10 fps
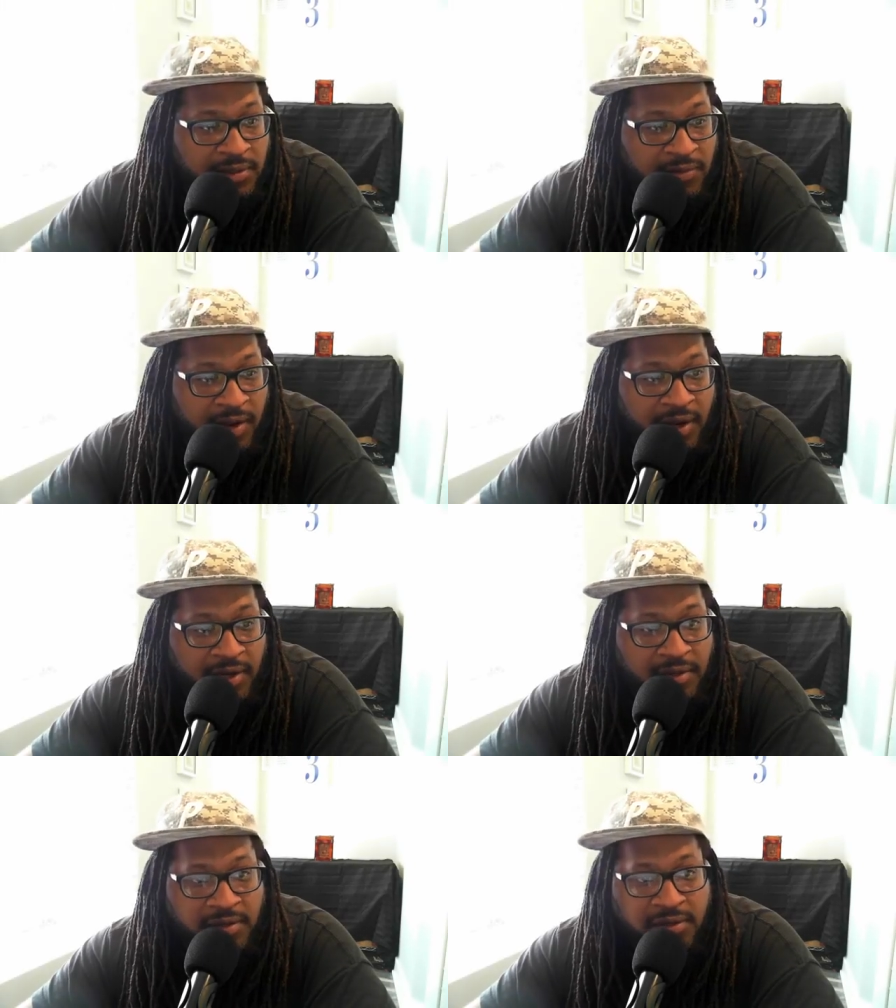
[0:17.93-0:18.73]
All
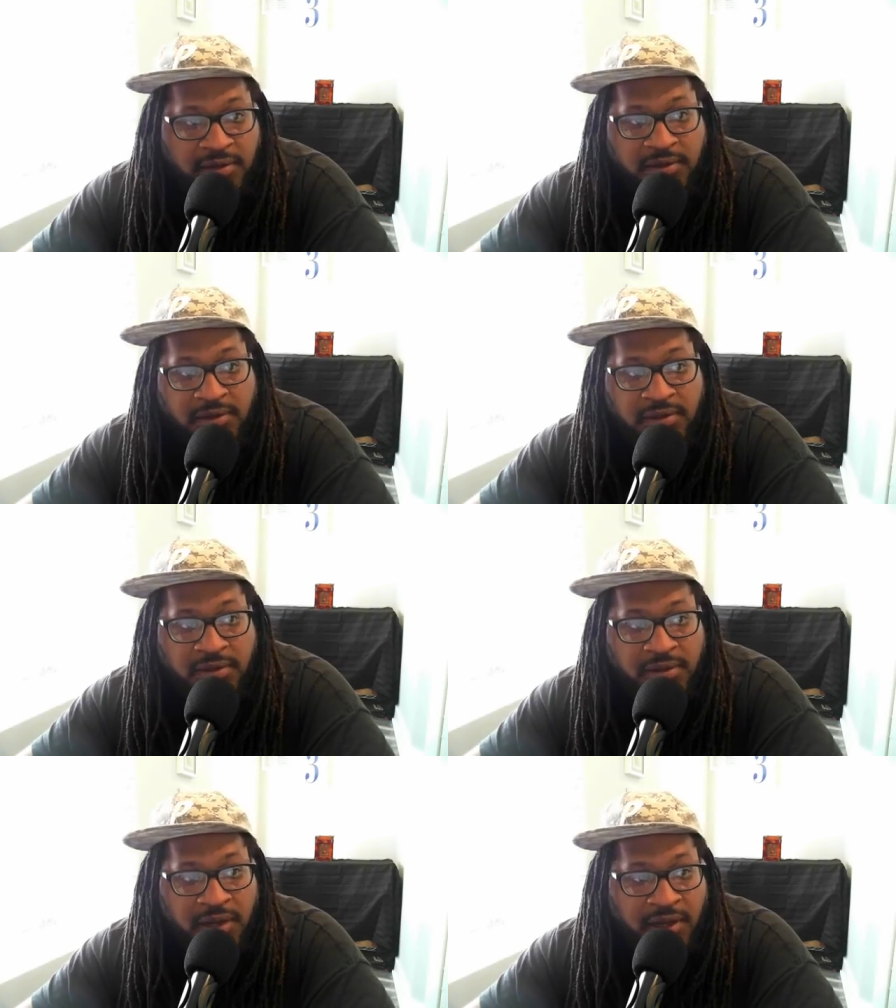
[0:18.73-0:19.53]
right.
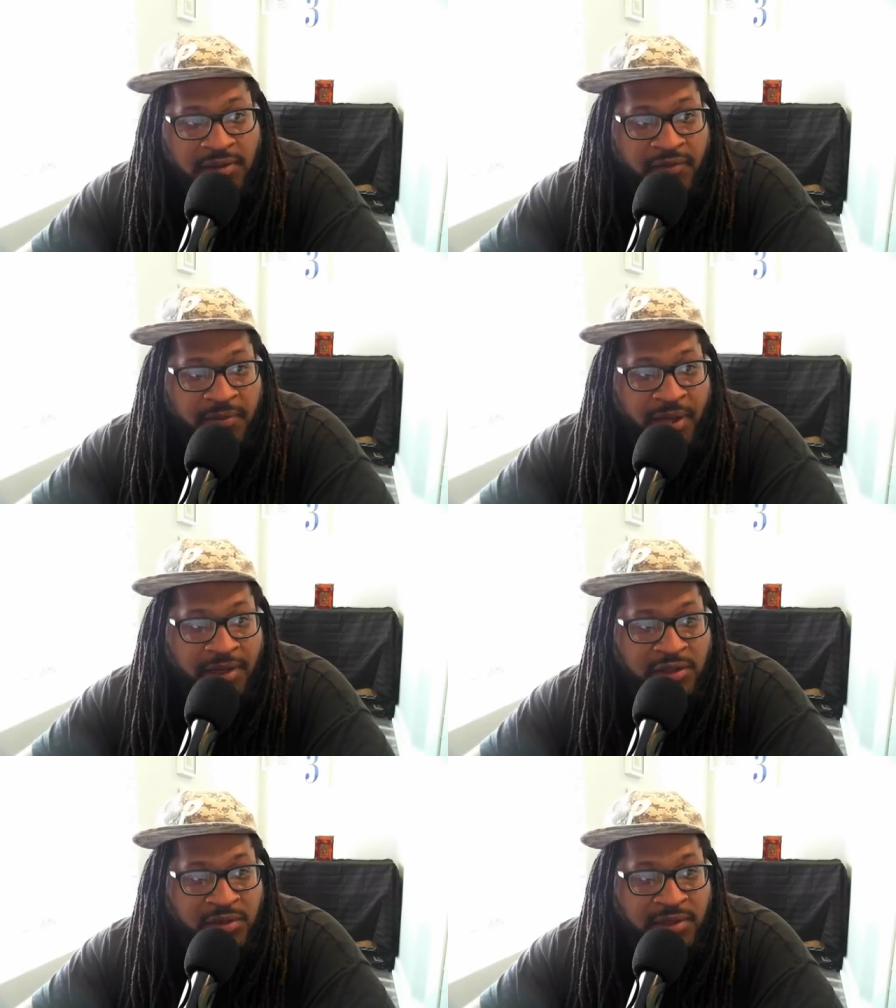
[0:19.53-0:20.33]
How's
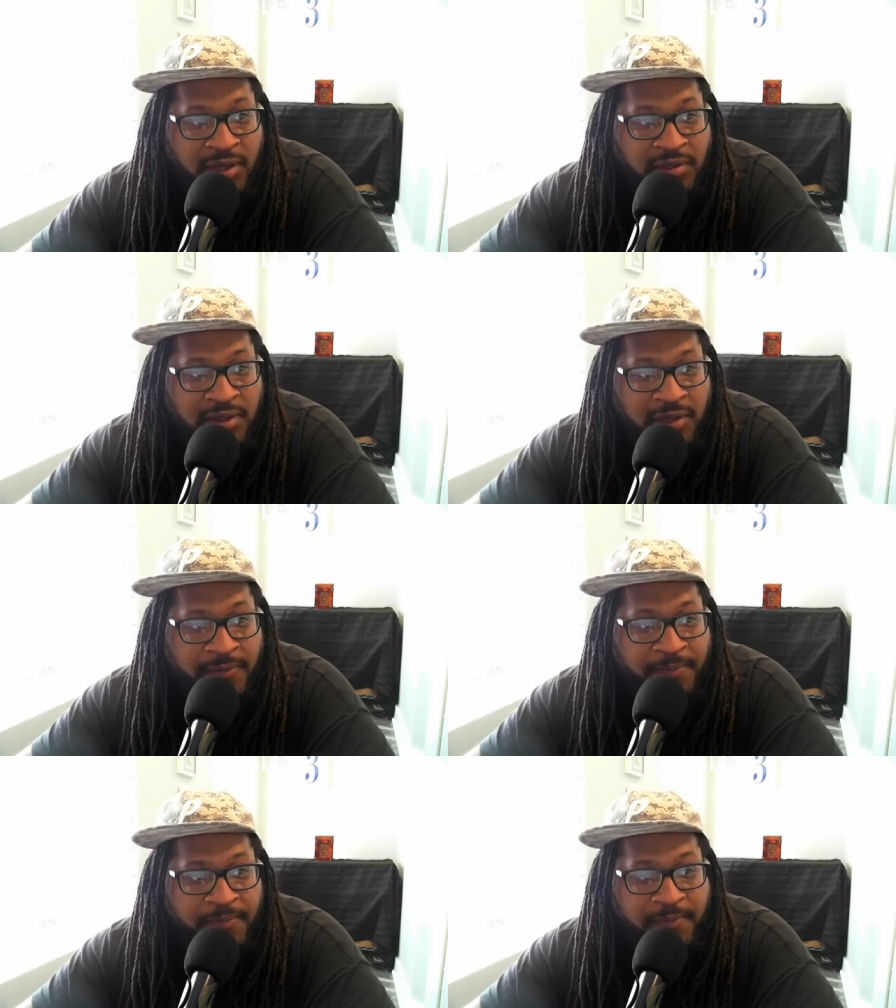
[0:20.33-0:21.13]
everybody doing out
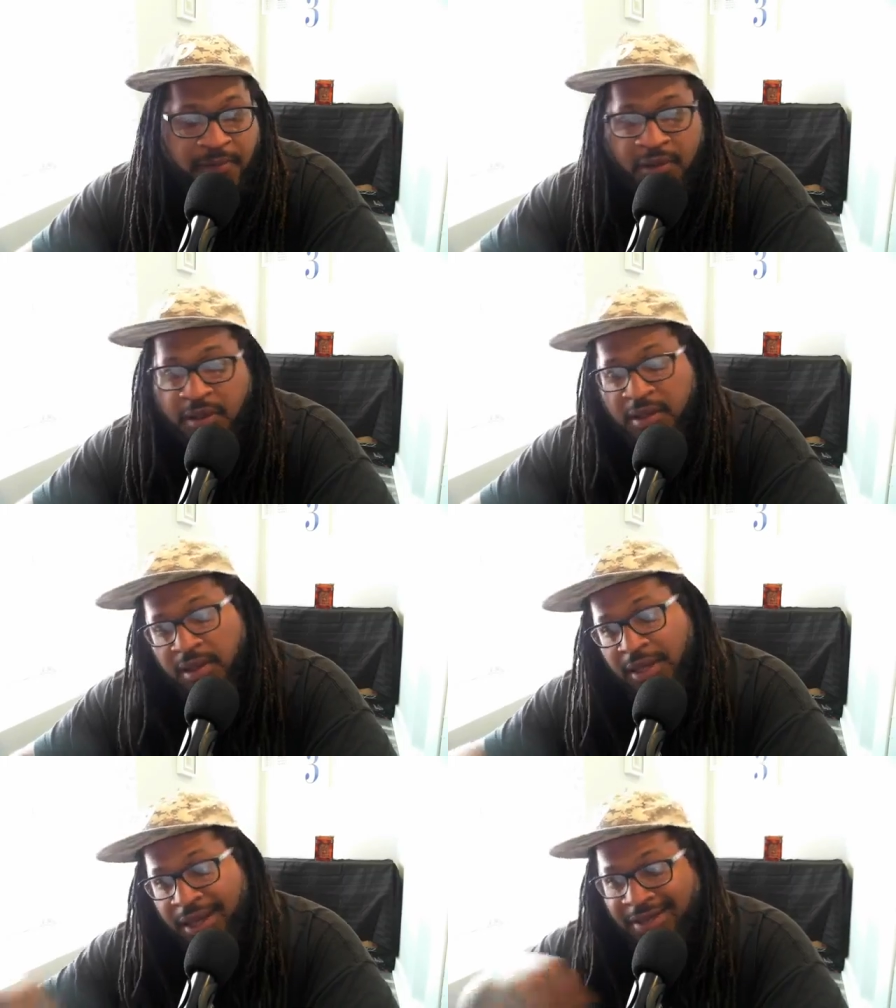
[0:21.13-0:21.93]
there?
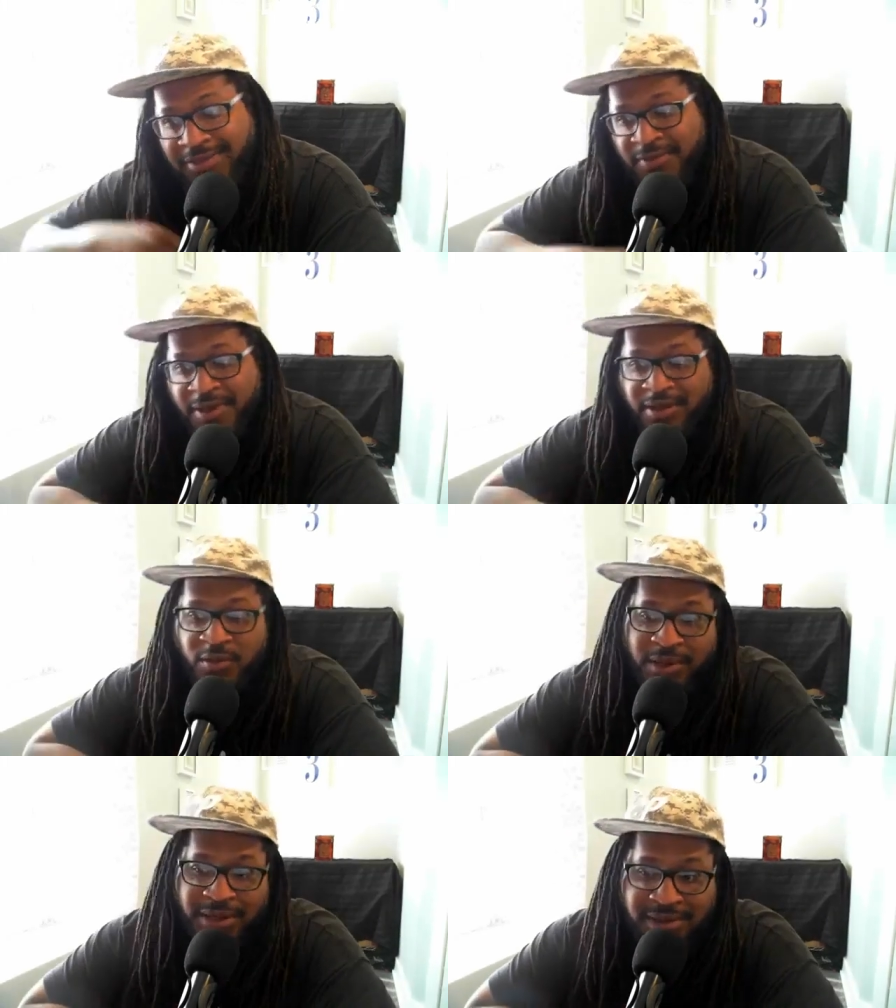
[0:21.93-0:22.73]
How's everybody
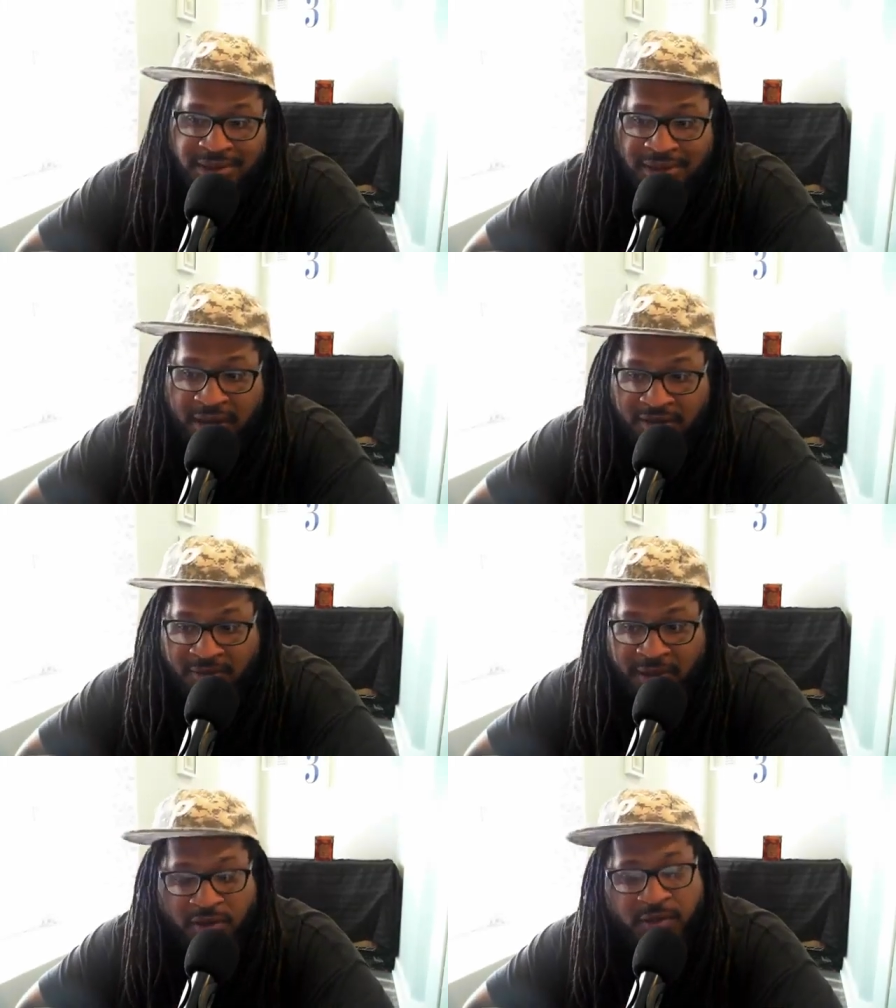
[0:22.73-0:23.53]
doing out there?
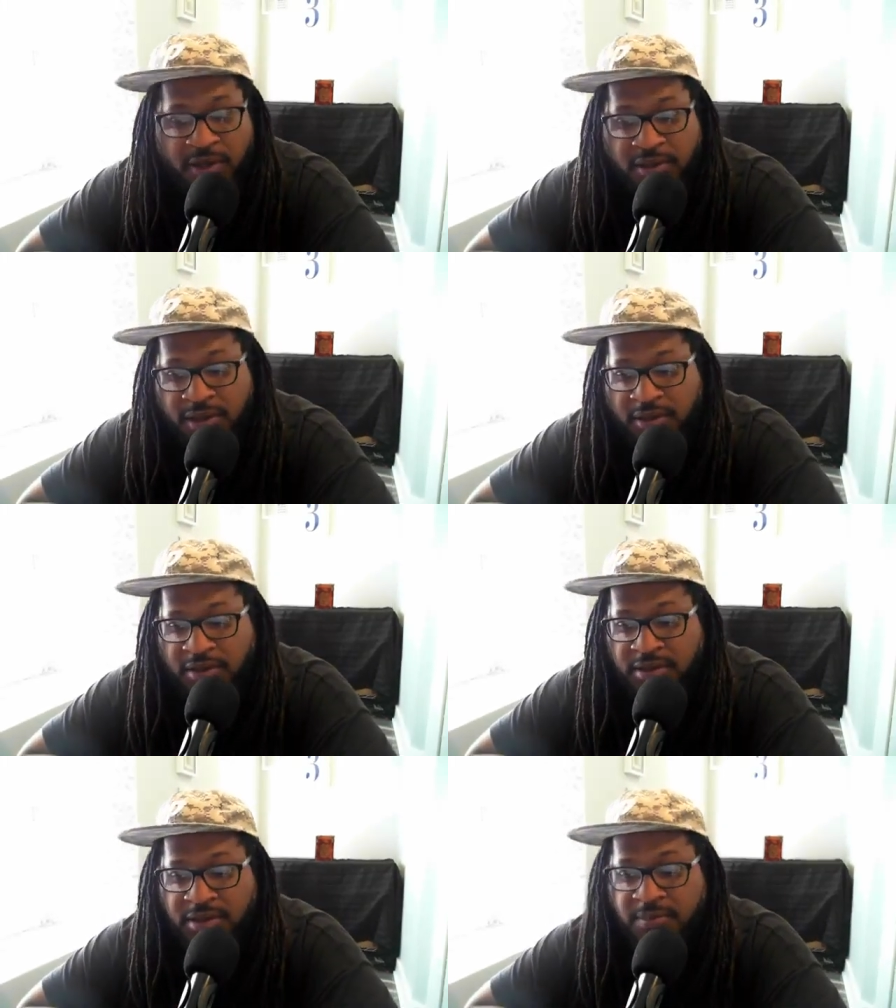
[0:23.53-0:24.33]
How's everybody doing out there?
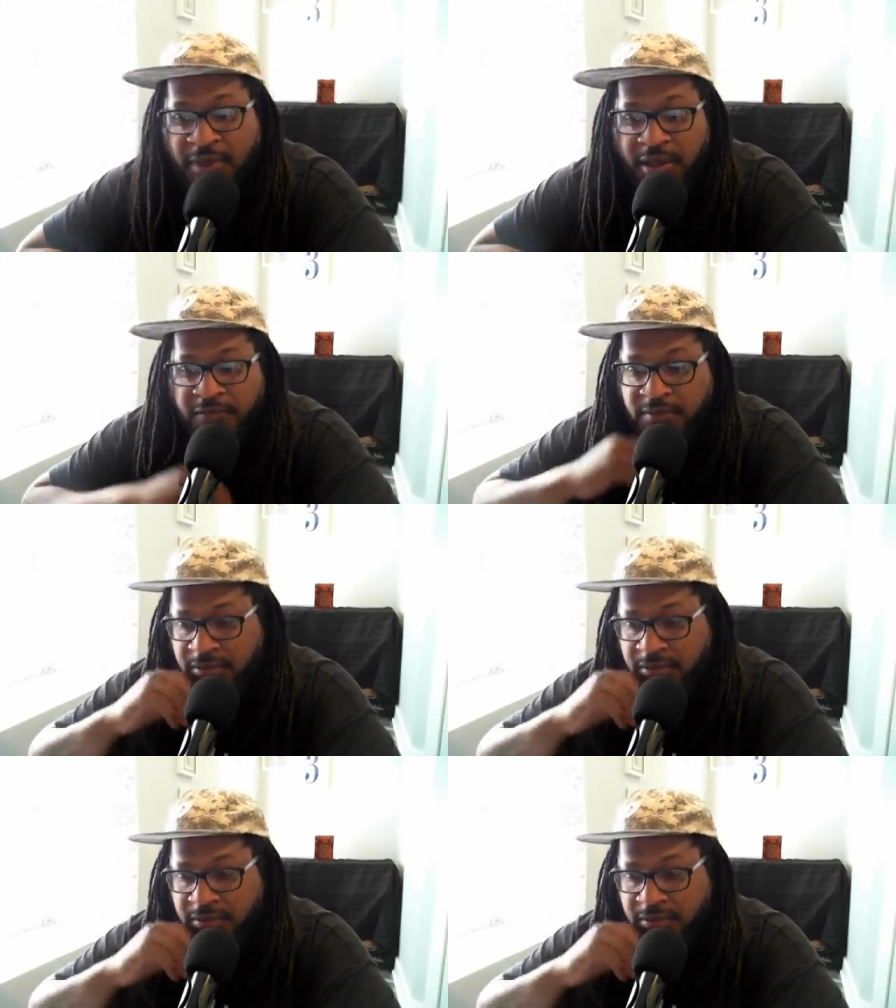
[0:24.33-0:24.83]
This is Mighty